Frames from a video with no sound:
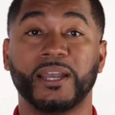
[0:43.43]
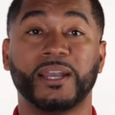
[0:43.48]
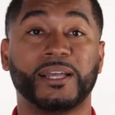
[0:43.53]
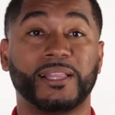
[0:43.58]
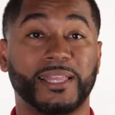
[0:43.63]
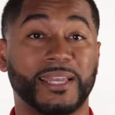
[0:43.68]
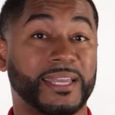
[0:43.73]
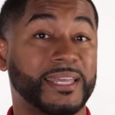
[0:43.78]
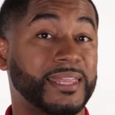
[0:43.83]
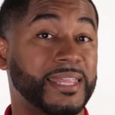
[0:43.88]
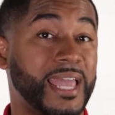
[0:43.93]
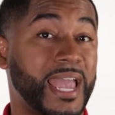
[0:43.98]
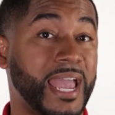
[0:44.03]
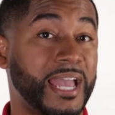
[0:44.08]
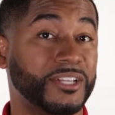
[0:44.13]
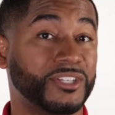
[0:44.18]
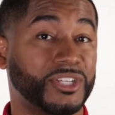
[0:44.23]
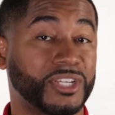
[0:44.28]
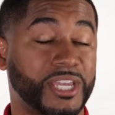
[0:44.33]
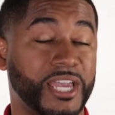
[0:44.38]
click in the
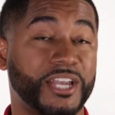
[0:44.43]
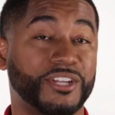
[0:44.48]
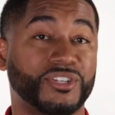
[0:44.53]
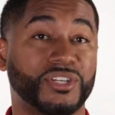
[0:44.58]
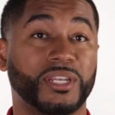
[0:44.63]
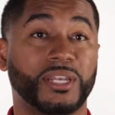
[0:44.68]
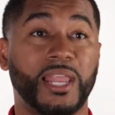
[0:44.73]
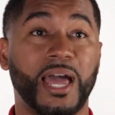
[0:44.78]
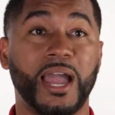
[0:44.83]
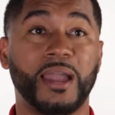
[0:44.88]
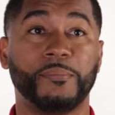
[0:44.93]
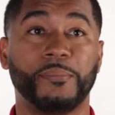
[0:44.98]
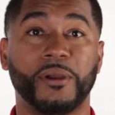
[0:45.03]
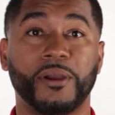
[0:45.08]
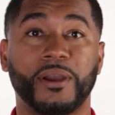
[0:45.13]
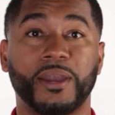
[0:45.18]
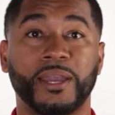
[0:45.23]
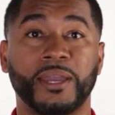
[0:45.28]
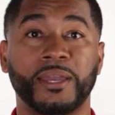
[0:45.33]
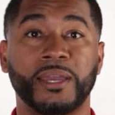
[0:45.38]
education
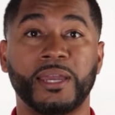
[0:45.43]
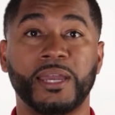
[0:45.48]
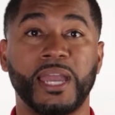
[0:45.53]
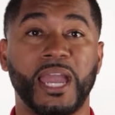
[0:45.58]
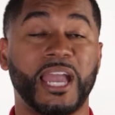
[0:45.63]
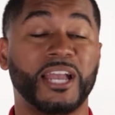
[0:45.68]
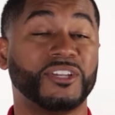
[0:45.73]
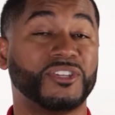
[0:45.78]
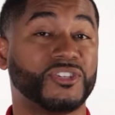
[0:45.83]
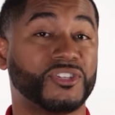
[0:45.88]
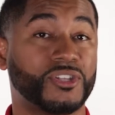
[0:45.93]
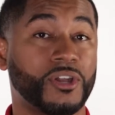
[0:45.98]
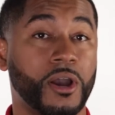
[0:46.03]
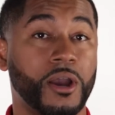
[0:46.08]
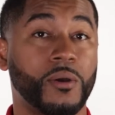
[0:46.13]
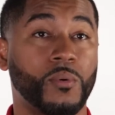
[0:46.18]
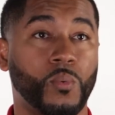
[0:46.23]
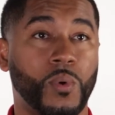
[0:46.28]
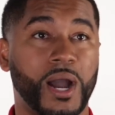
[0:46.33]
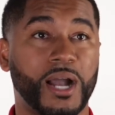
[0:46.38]
library, and
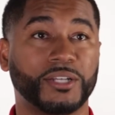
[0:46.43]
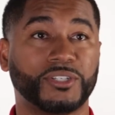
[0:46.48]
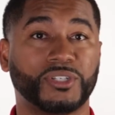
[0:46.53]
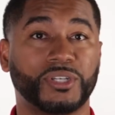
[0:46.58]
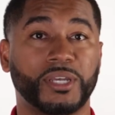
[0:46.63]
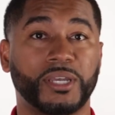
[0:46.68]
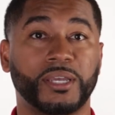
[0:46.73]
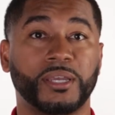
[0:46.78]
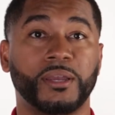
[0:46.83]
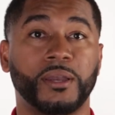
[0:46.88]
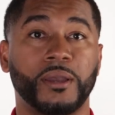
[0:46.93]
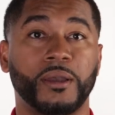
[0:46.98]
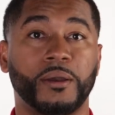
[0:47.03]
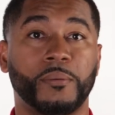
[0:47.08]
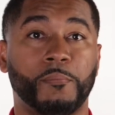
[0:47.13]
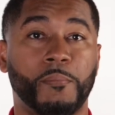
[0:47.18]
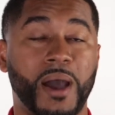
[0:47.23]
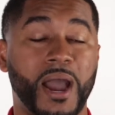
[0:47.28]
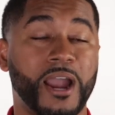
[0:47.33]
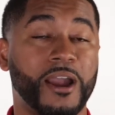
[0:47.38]
start watching
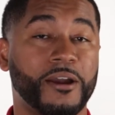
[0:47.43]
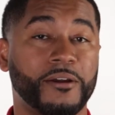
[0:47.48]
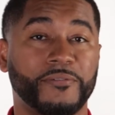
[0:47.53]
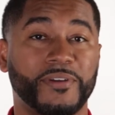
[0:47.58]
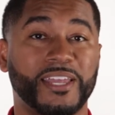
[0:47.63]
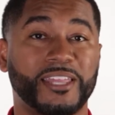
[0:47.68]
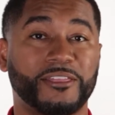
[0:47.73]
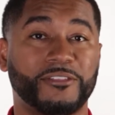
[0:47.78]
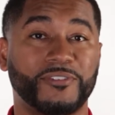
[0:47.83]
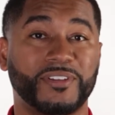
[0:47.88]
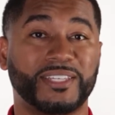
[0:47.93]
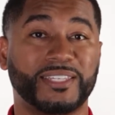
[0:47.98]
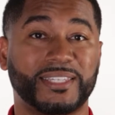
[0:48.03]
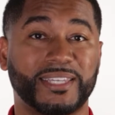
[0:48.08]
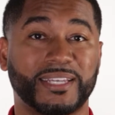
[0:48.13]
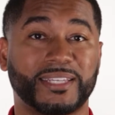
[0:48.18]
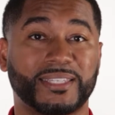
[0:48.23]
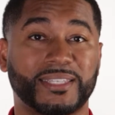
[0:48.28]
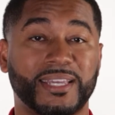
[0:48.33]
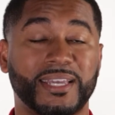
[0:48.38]

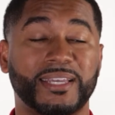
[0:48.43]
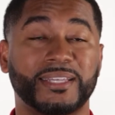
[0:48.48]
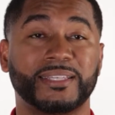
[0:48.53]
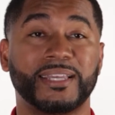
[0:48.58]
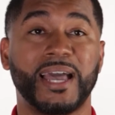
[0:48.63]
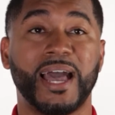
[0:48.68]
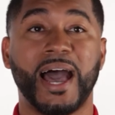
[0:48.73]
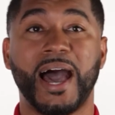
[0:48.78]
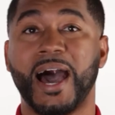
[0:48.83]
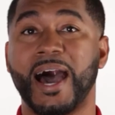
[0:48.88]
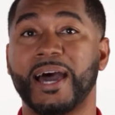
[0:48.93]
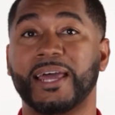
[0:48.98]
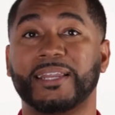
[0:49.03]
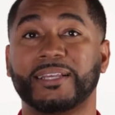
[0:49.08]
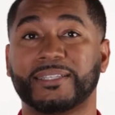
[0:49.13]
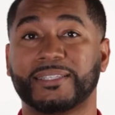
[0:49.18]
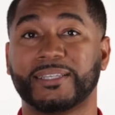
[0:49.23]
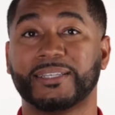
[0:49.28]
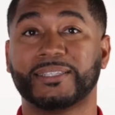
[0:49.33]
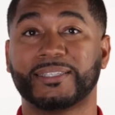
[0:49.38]
myRE360's How
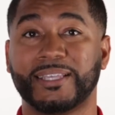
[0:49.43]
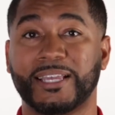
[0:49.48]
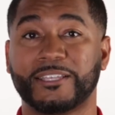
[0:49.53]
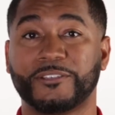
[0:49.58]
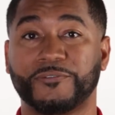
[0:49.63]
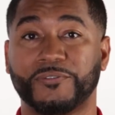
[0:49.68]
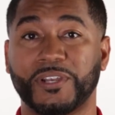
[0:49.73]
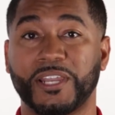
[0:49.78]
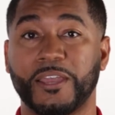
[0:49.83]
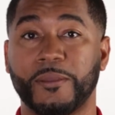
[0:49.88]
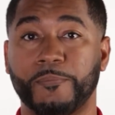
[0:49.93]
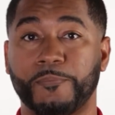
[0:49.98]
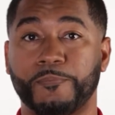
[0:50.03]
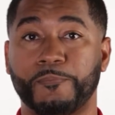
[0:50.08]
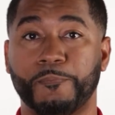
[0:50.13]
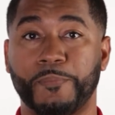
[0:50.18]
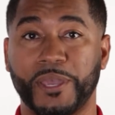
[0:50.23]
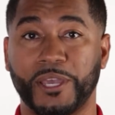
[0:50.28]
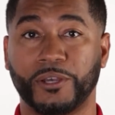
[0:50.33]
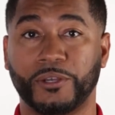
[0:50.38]
to Successfully
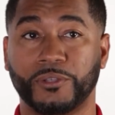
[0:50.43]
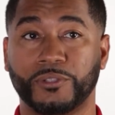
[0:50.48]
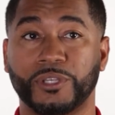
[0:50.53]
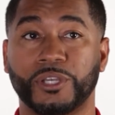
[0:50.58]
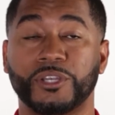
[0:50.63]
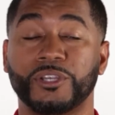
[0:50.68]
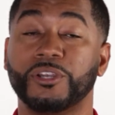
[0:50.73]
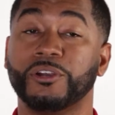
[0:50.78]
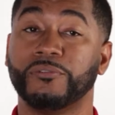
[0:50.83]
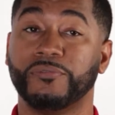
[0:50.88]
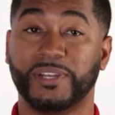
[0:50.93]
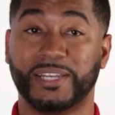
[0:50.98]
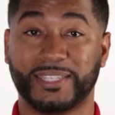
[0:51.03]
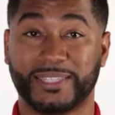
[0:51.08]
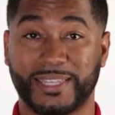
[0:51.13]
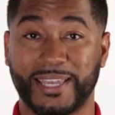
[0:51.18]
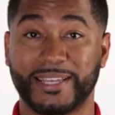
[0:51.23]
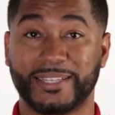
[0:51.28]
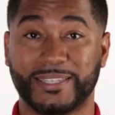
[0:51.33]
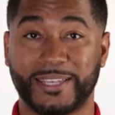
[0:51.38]
Build Your Real
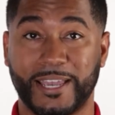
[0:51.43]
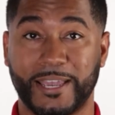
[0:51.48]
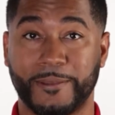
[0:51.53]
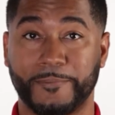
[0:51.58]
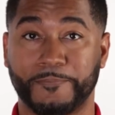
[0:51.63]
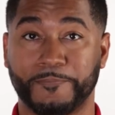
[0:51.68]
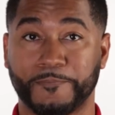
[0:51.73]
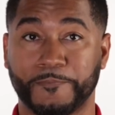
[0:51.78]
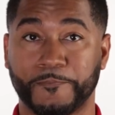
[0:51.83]
Estate Team.